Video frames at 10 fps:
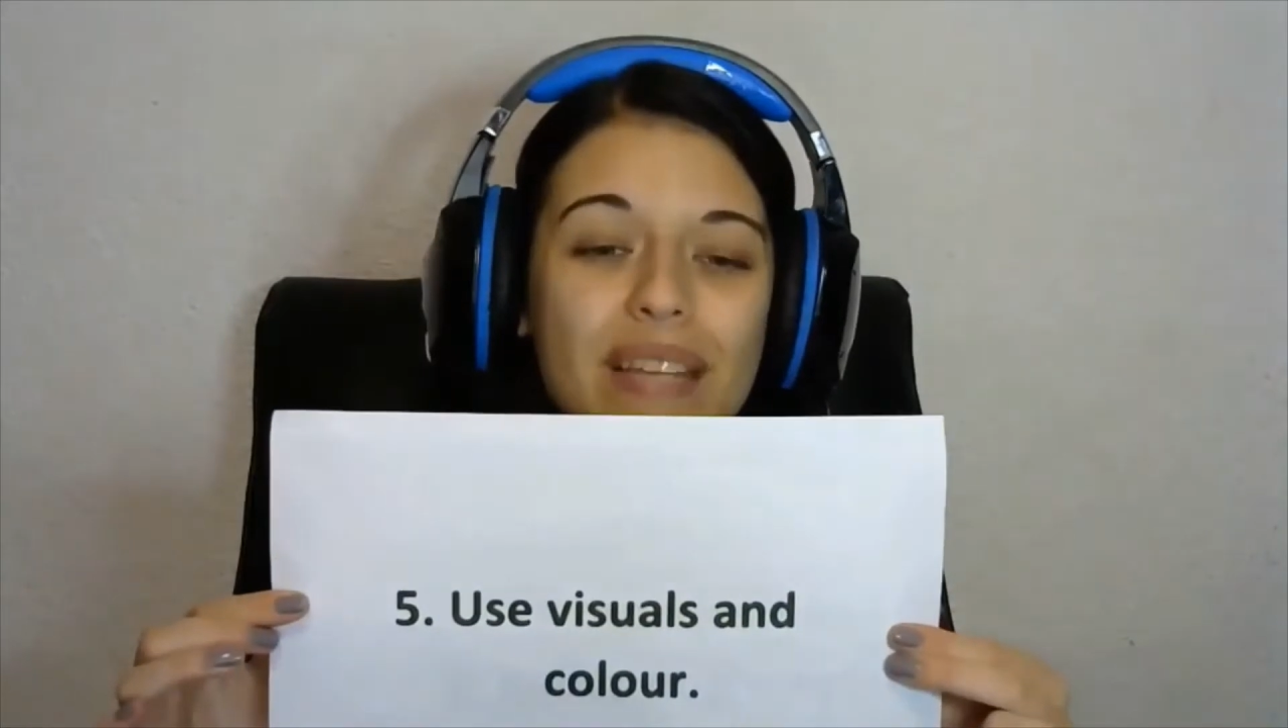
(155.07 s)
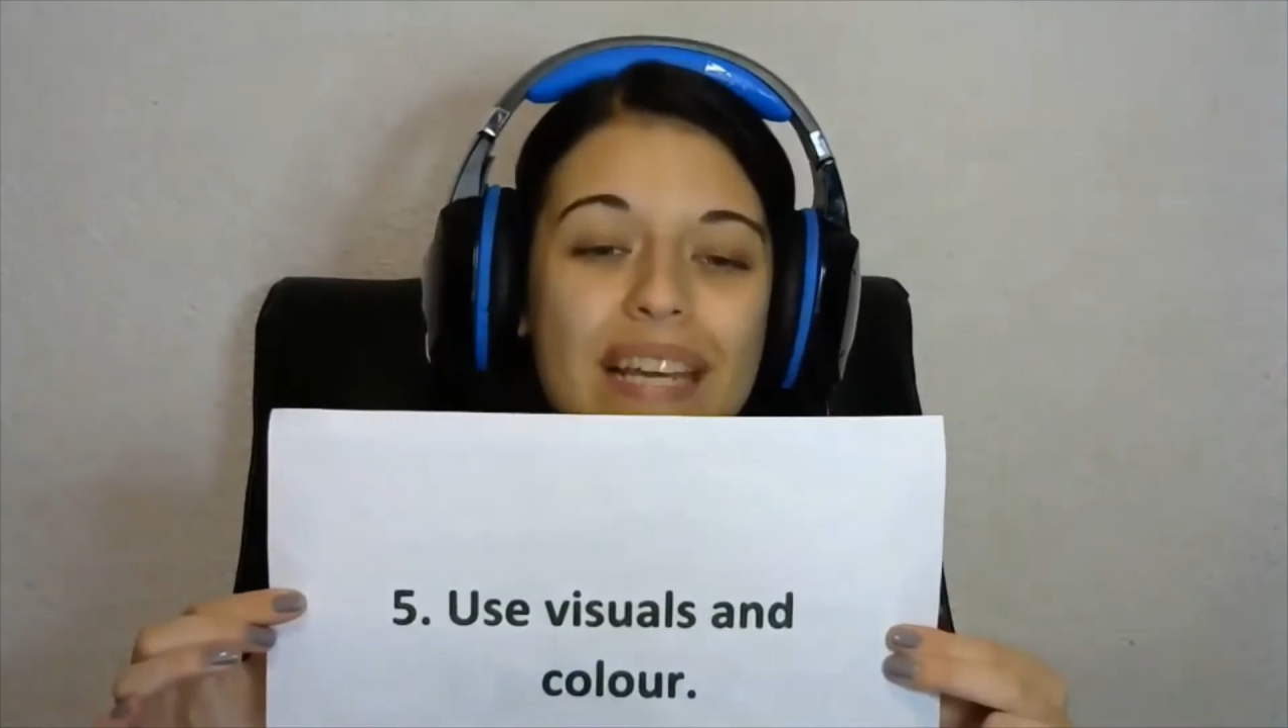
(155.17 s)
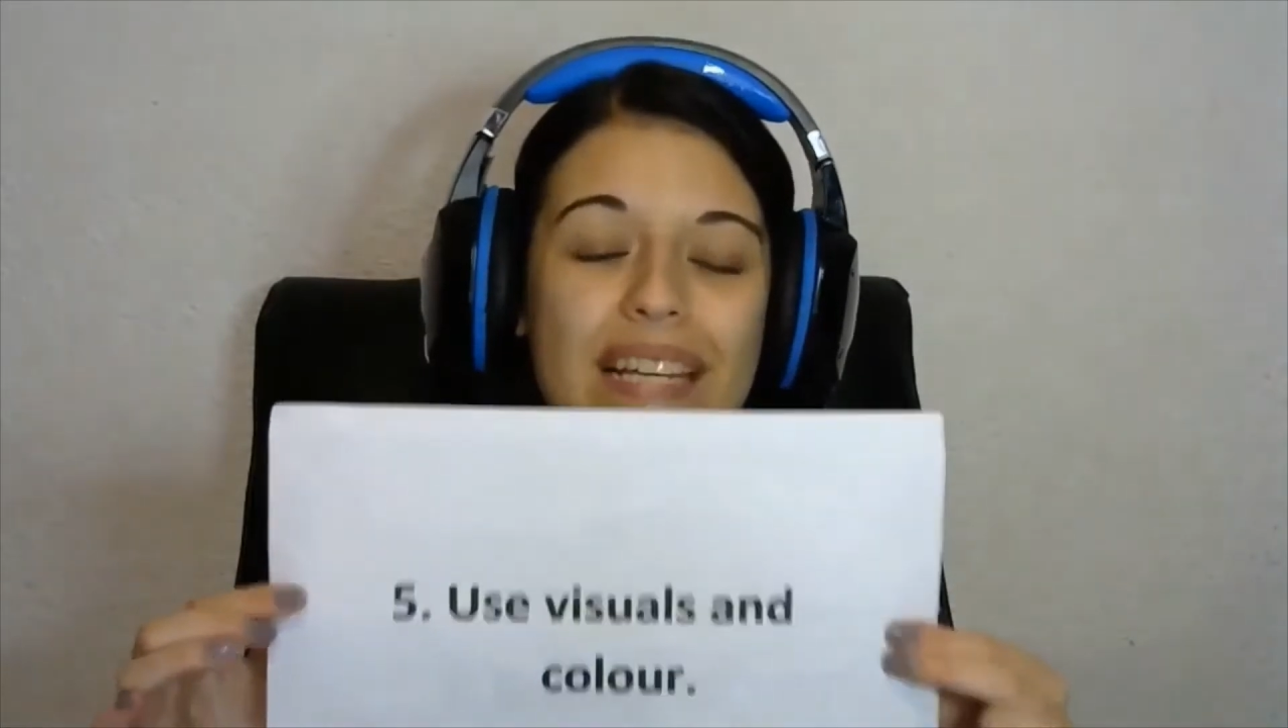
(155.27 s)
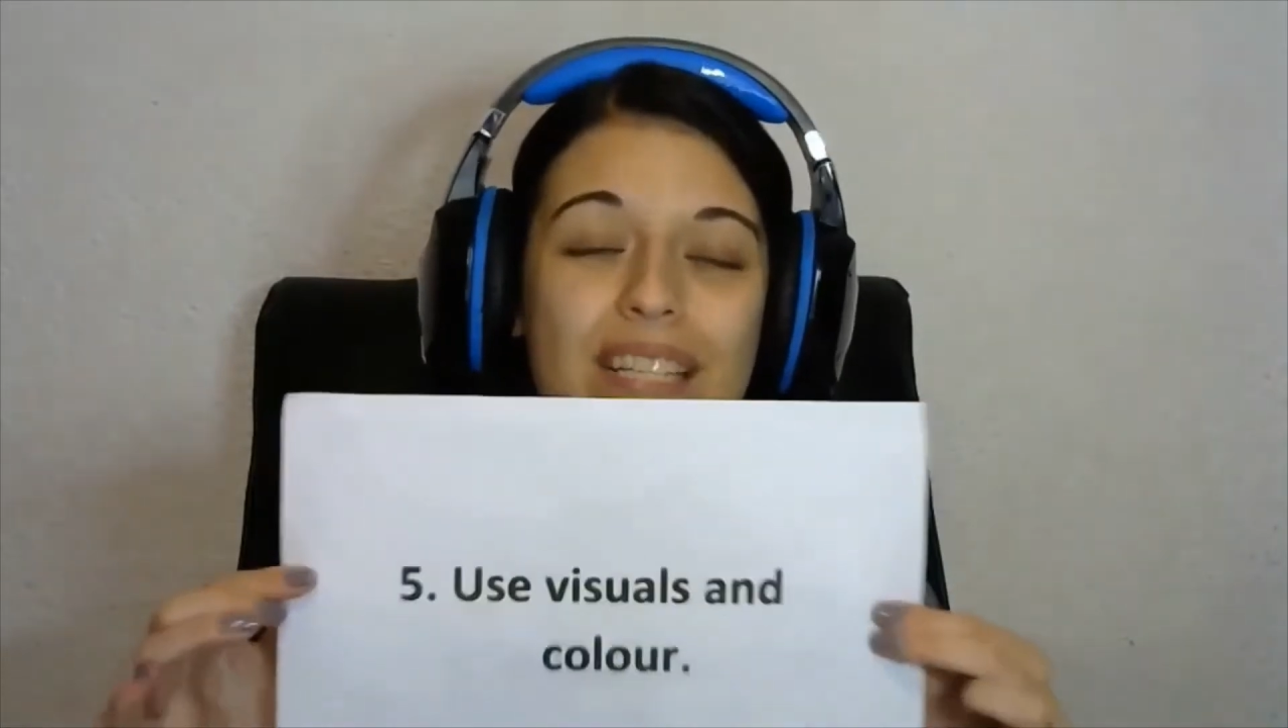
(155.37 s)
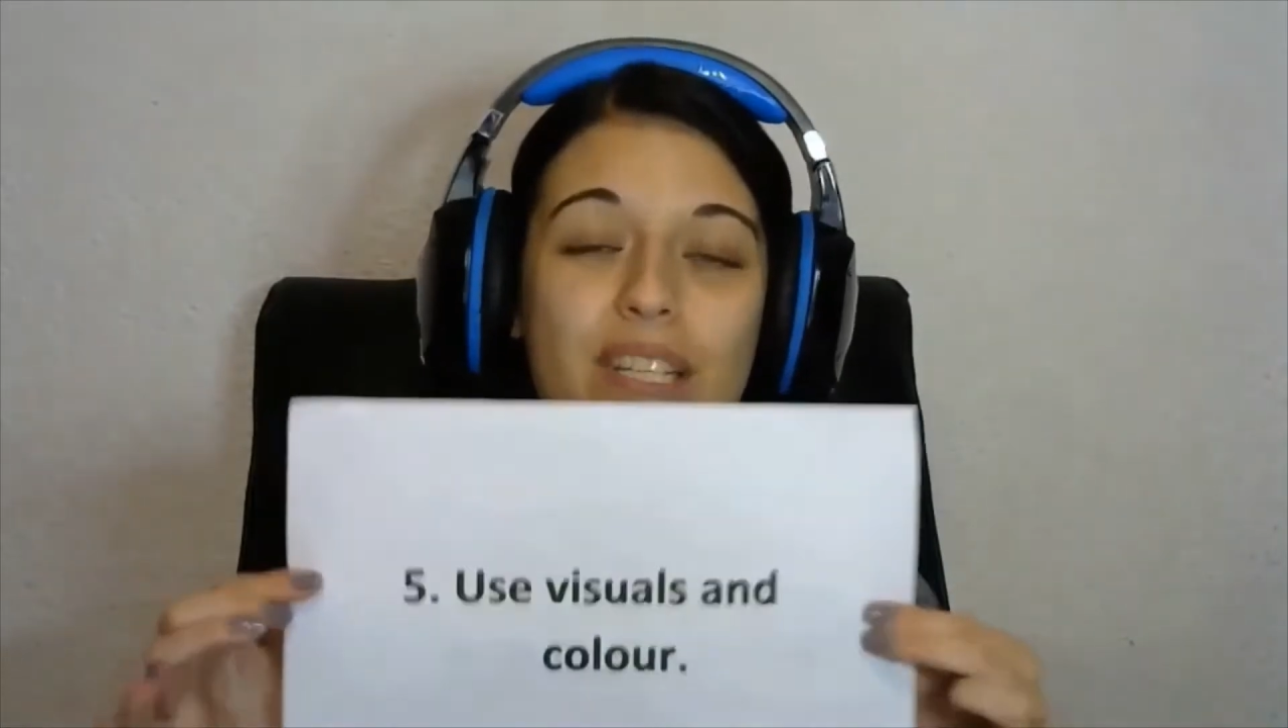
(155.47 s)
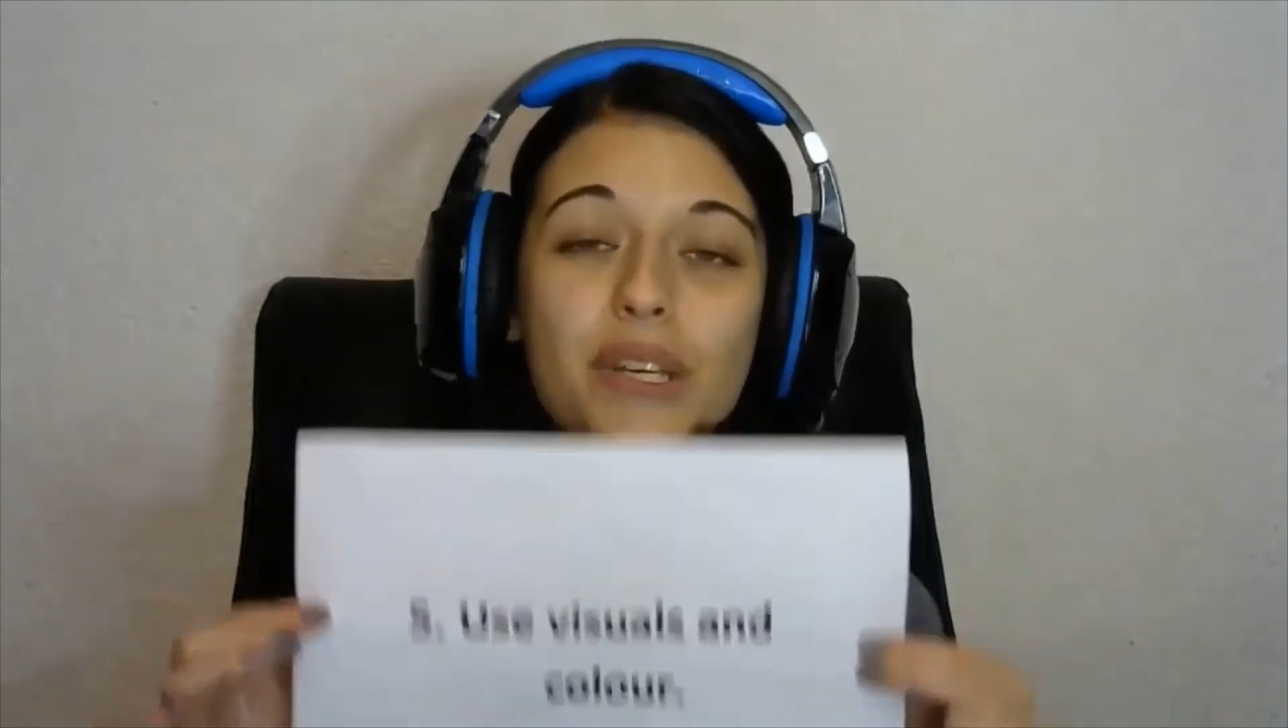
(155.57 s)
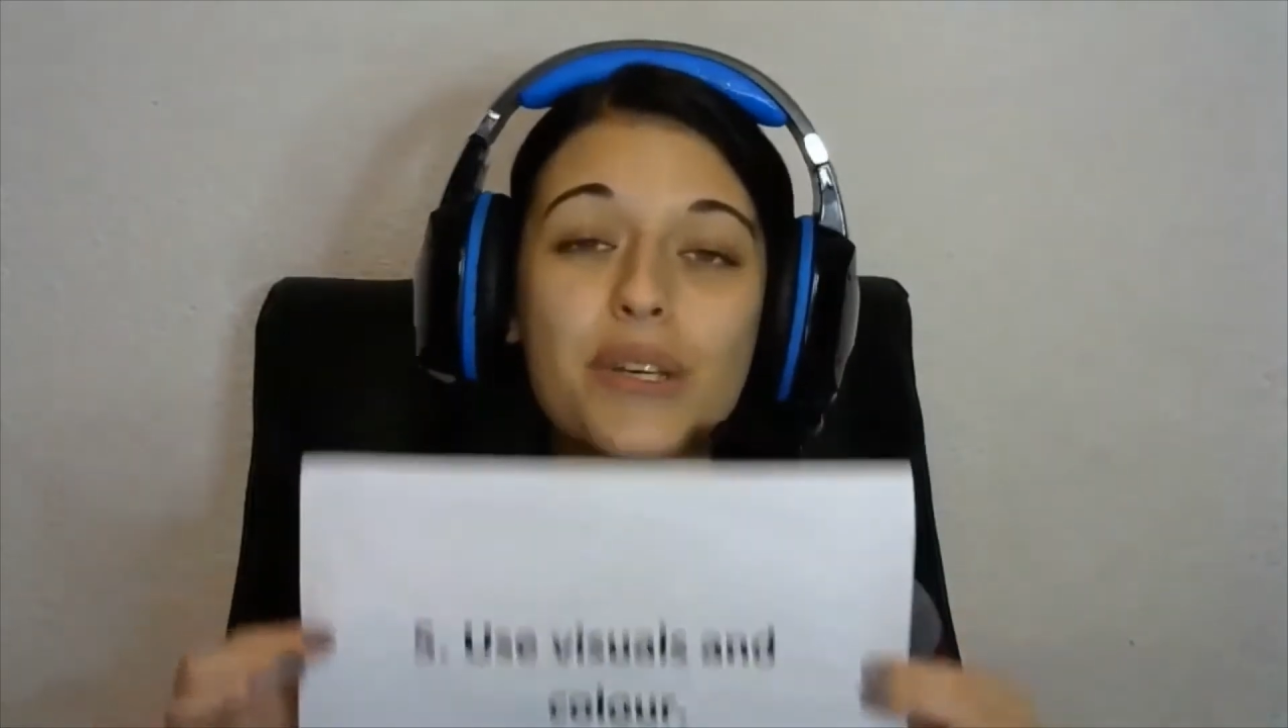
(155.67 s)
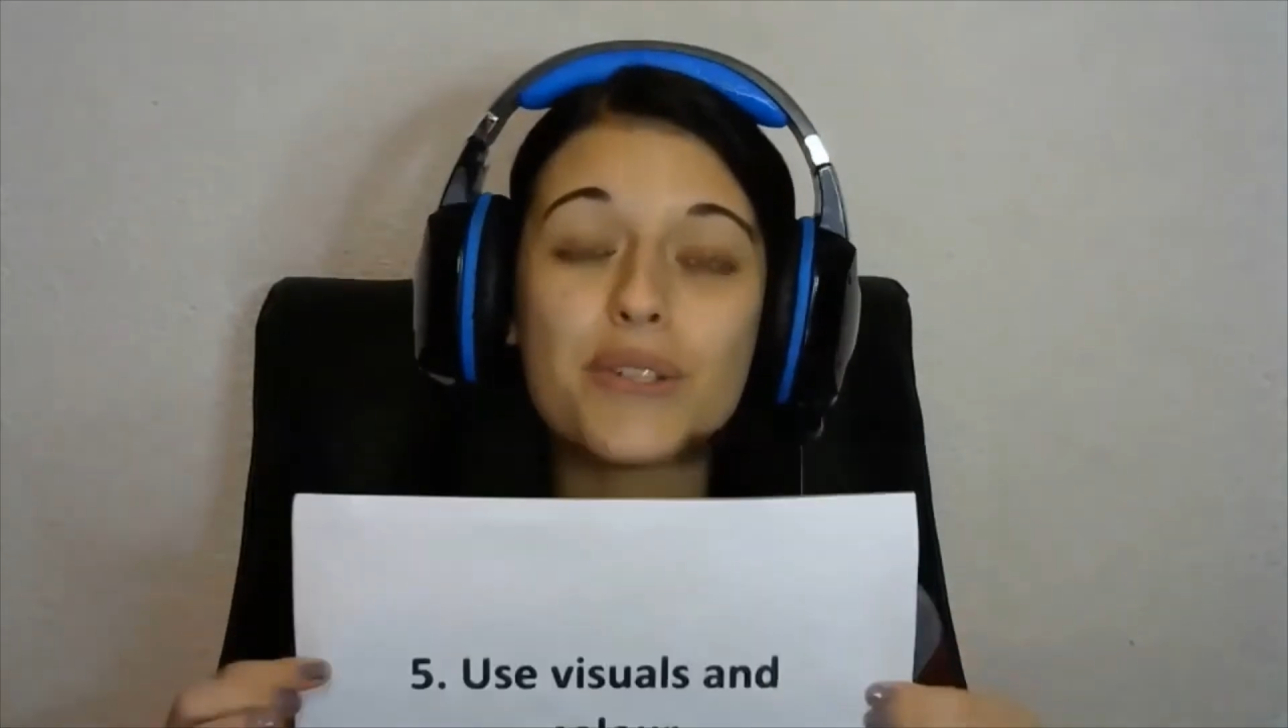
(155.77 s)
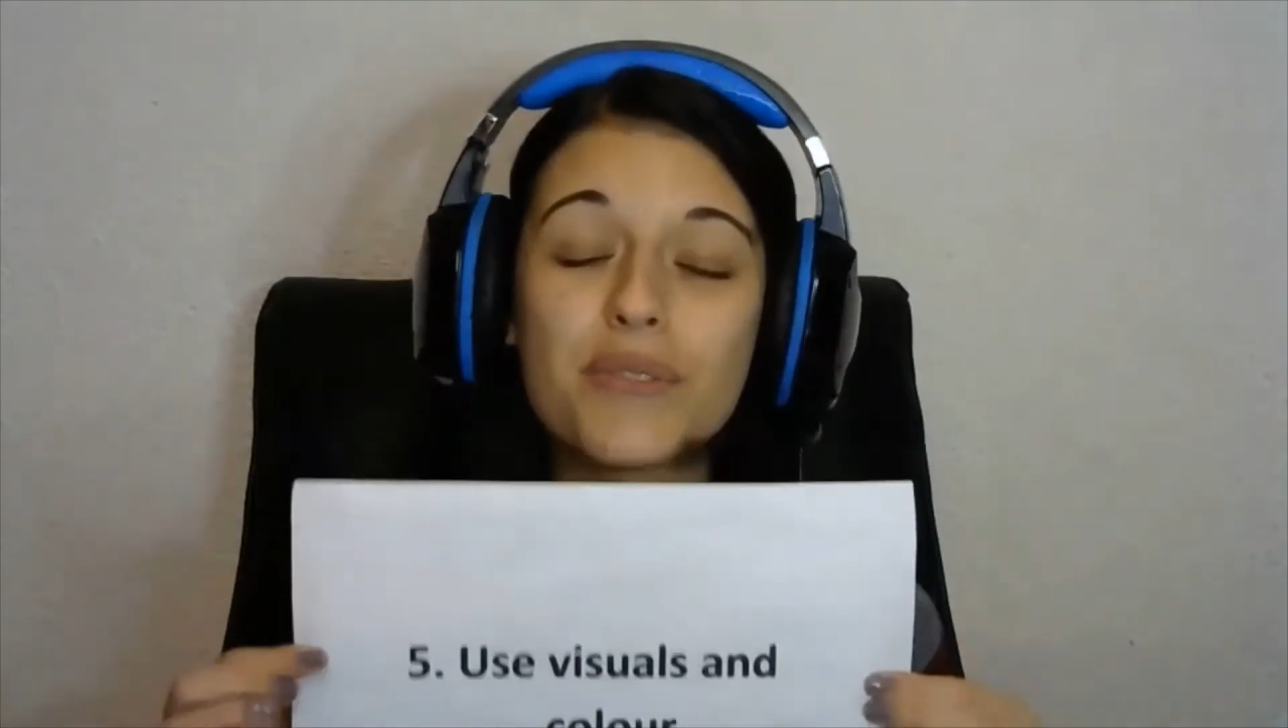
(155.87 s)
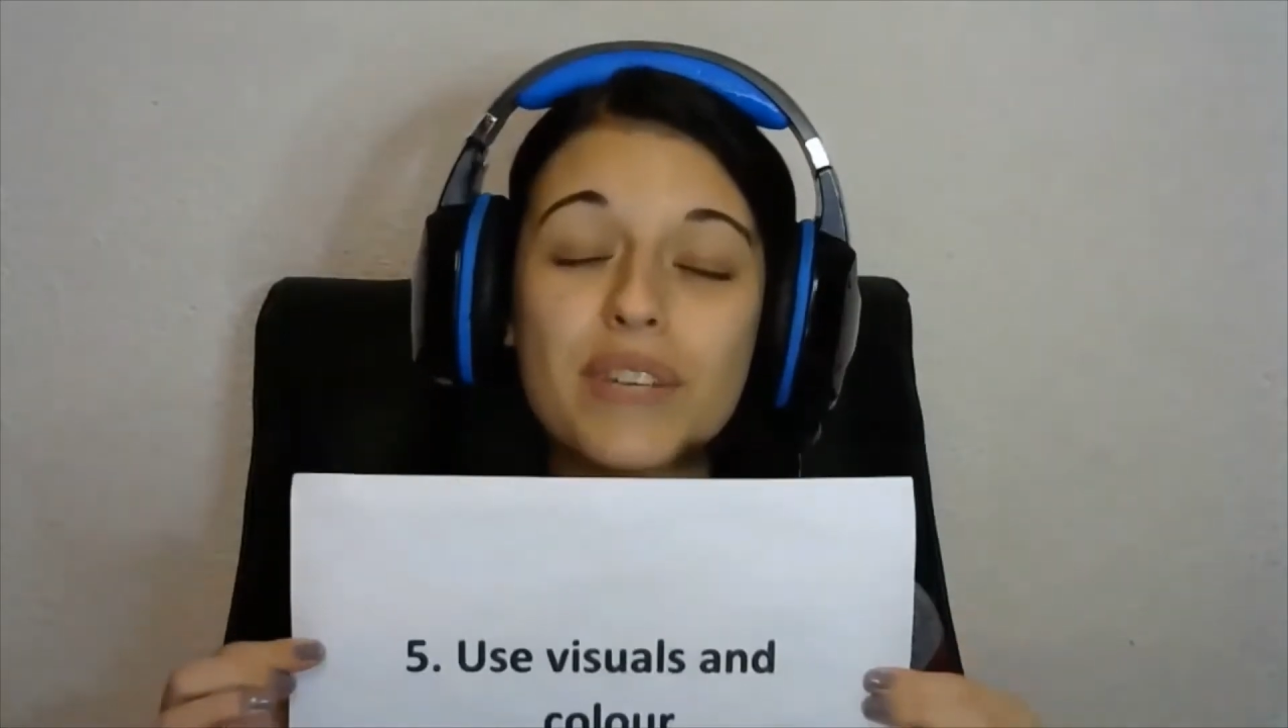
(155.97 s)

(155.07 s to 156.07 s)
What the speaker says: is use